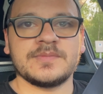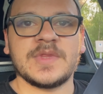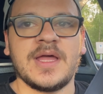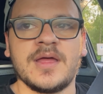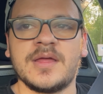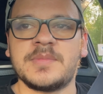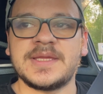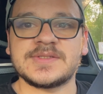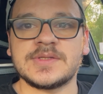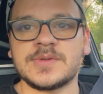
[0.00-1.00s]

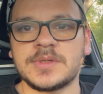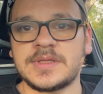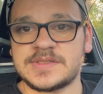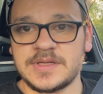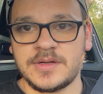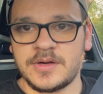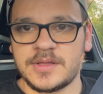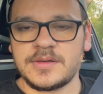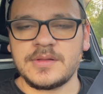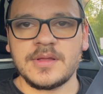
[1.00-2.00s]
It's the torque that's going to hurt
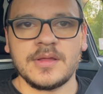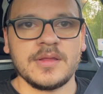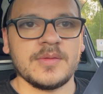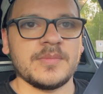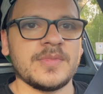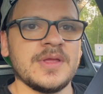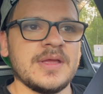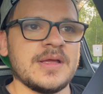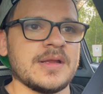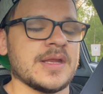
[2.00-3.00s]
it.
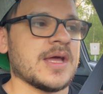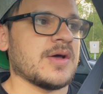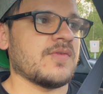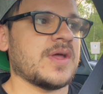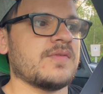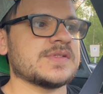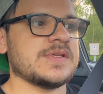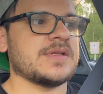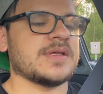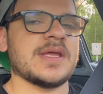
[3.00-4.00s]
Now, have I ever
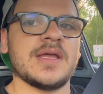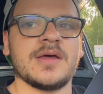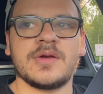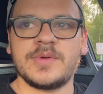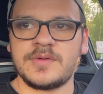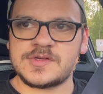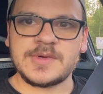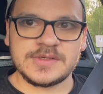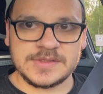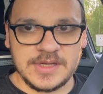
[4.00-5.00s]
seen a 800 wheel
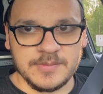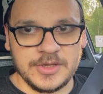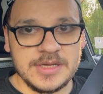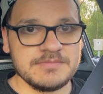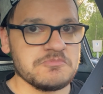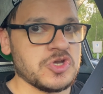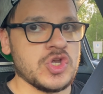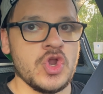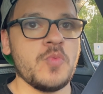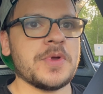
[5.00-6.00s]
horsepower stock block?
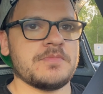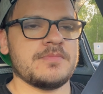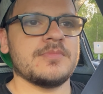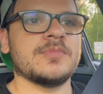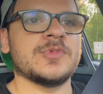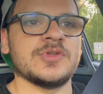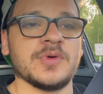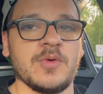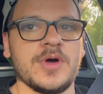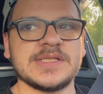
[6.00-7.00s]
Nope. Do
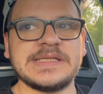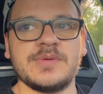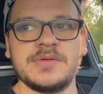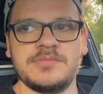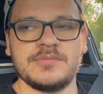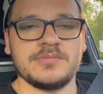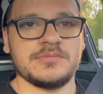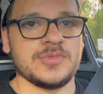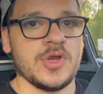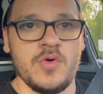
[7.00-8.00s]
I want to see one?
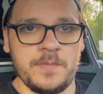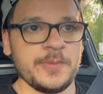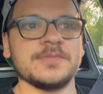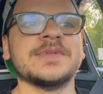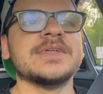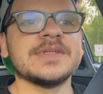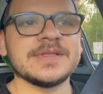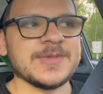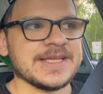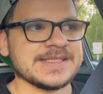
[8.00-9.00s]
Nope.
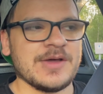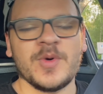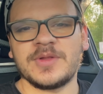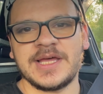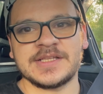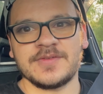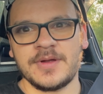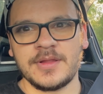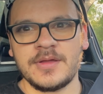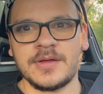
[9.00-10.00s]
Because that won't last
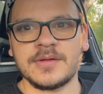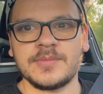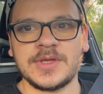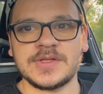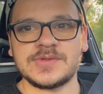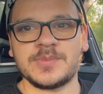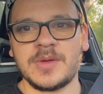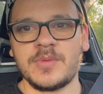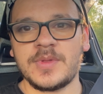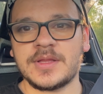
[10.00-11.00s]
very long, because you're
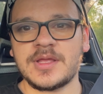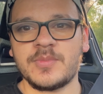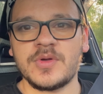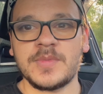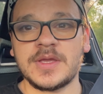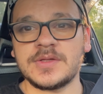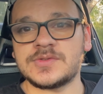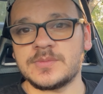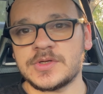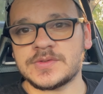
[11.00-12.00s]
probably at that point making
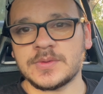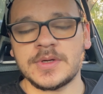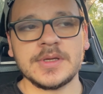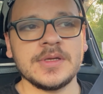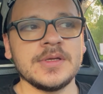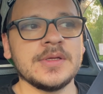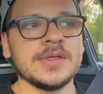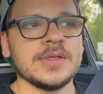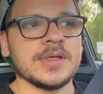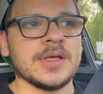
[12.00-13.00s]
too much torque.
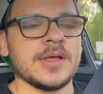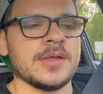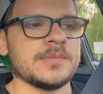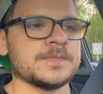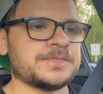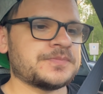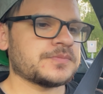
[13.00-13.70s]
The